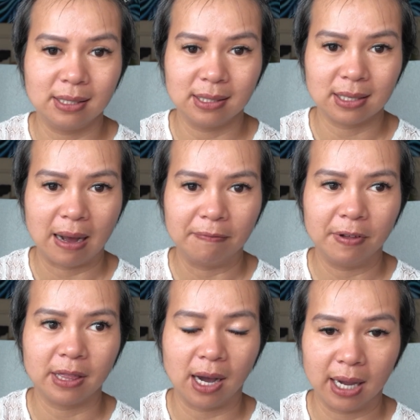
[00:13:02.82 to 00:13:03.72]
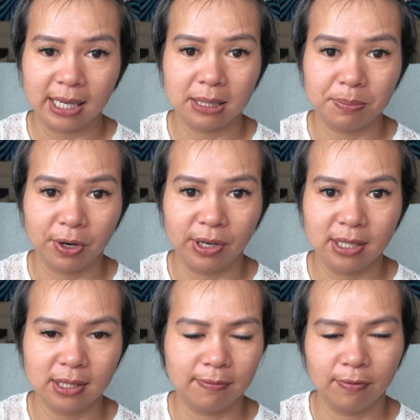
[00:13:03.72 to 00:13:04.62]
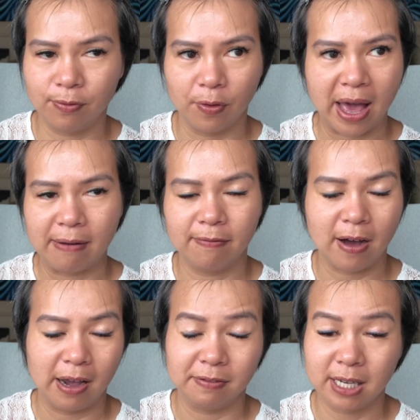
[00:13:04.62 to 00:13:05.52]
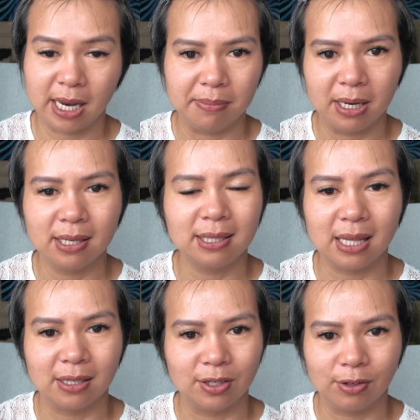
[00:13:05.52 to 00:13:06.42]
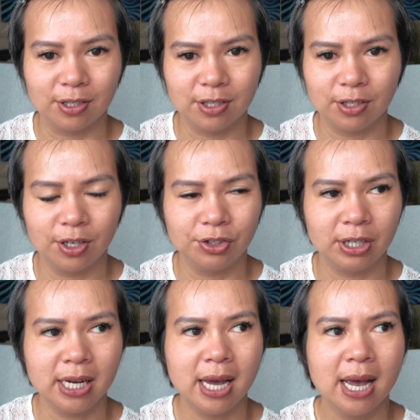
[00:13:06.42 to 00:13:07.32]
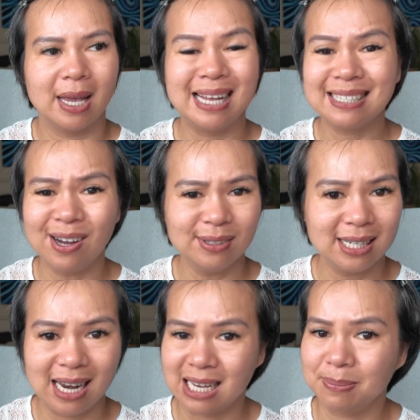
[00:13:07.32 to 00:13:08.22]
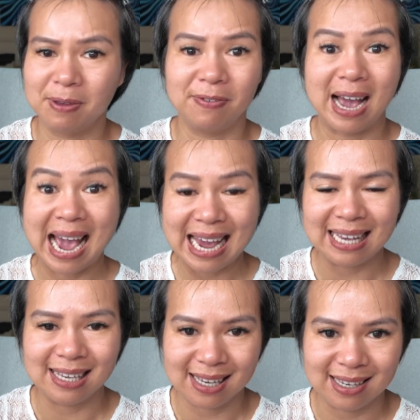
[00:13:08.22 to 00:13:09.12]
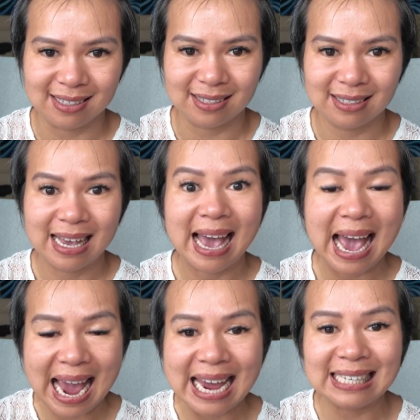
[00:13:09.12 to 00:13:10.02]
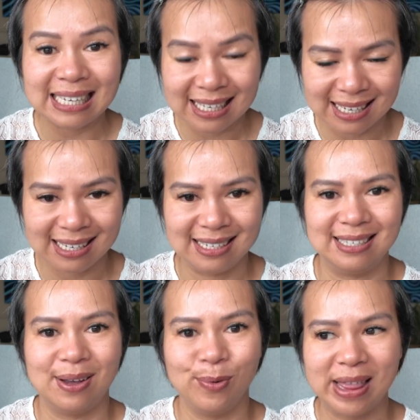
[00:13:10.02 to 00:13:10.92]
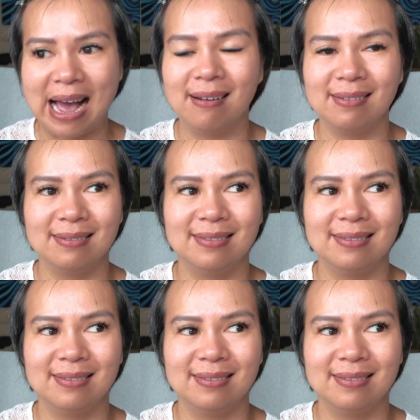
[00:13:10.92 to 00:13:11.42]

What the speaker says: the discomfort that I experienced for that 5-10 minutes in the doctor's surgery. It's going to last me for 8 years. 8 years without